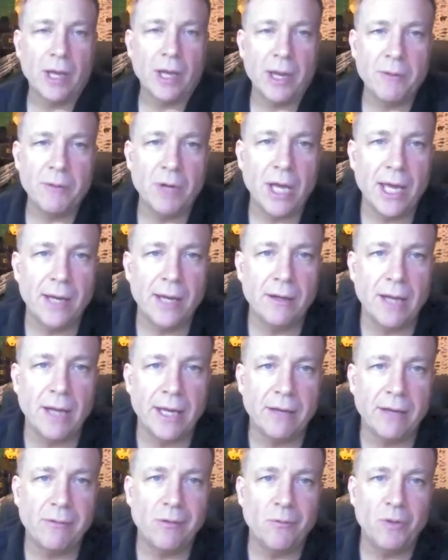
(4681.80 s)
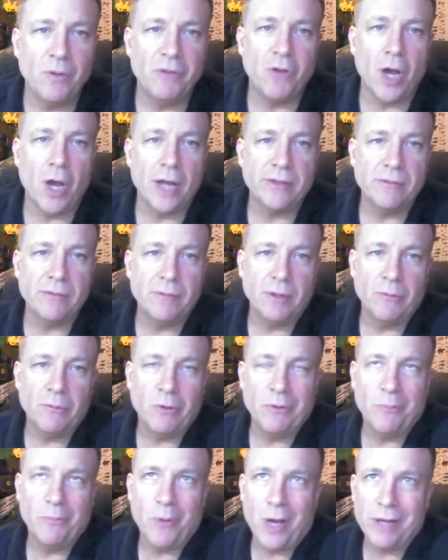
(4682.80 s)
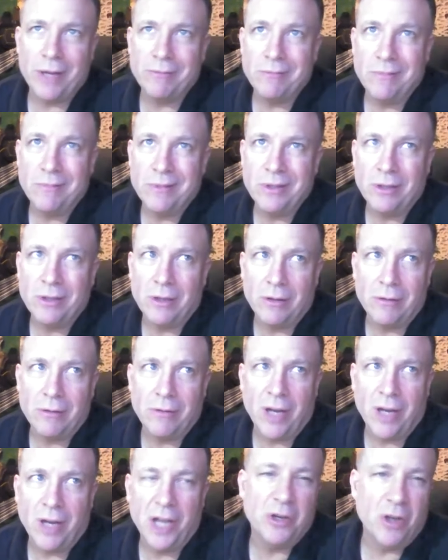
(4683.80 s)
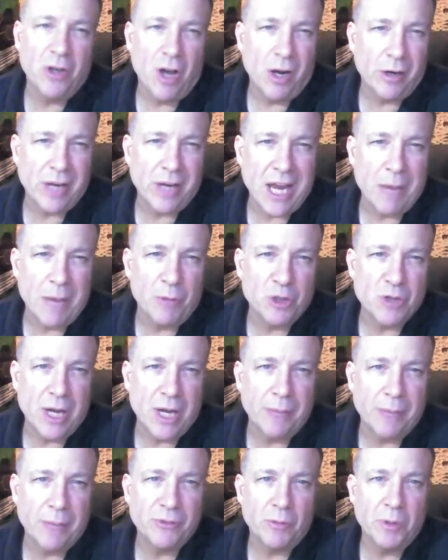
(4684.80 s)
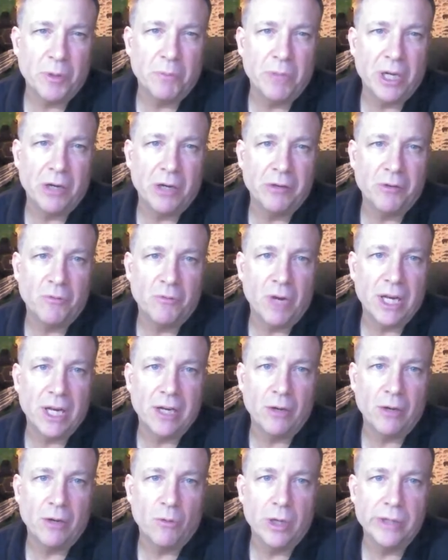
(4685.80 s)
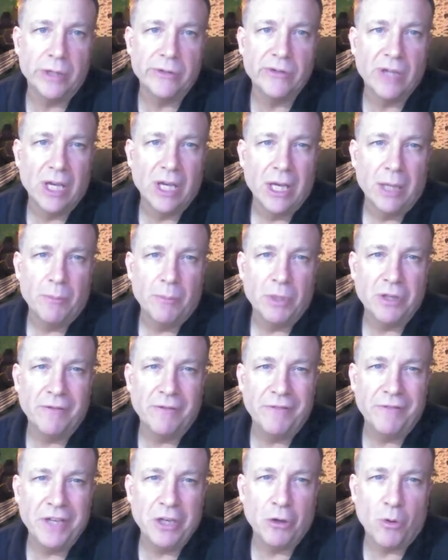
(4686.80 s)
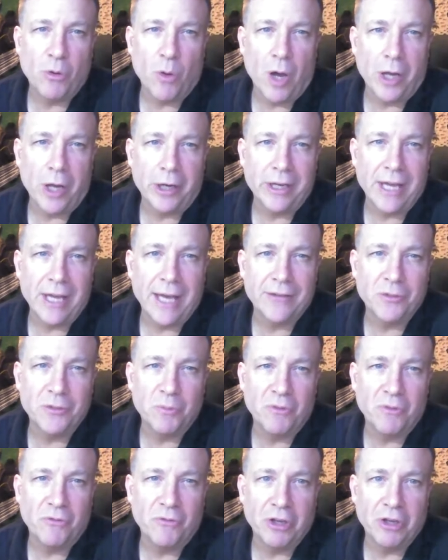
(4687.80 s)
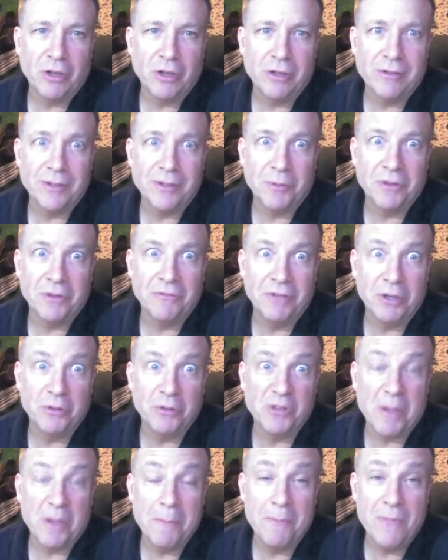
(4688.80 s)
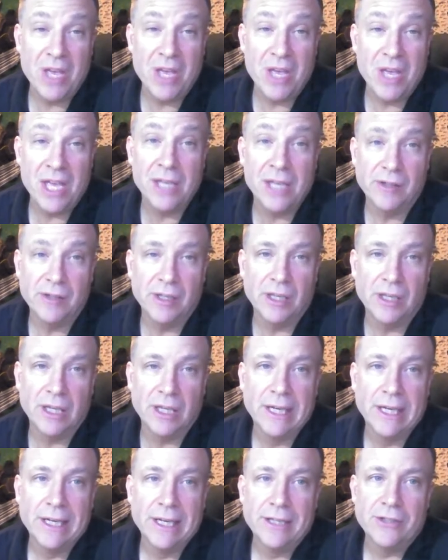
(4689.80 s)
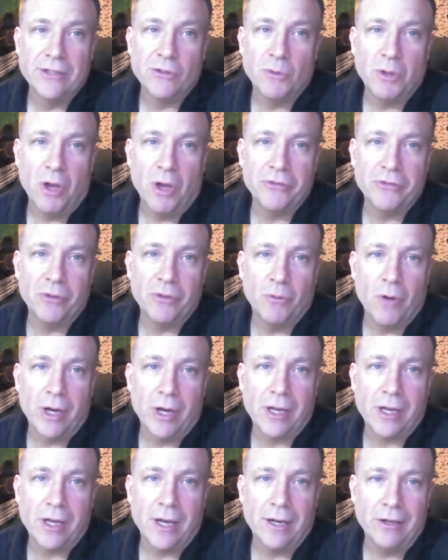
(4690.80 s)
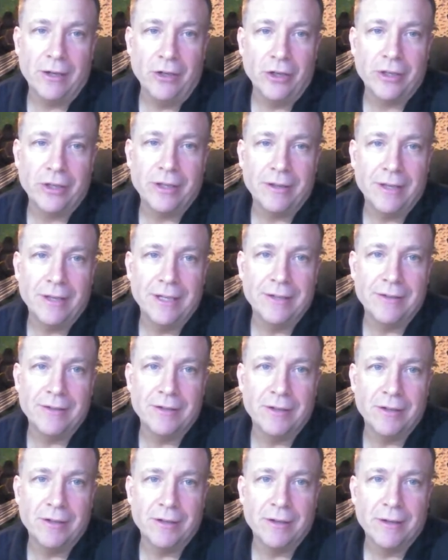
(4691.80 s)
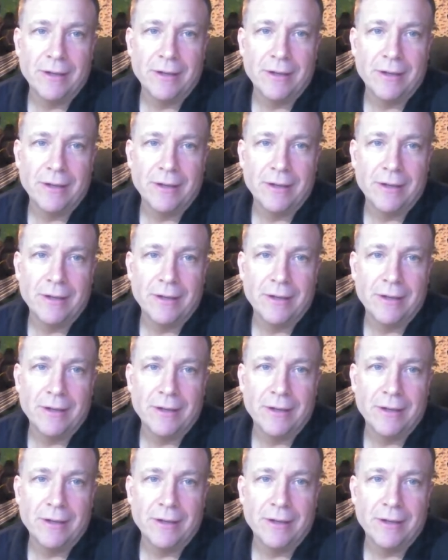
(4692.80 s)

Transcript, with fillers: and and like we've got we've bought their hundred dollar camera traps. They're a bit better than the regular ones, but the video quality hasn't been very good, and some of the videos amazing. So we also want to kind of look into.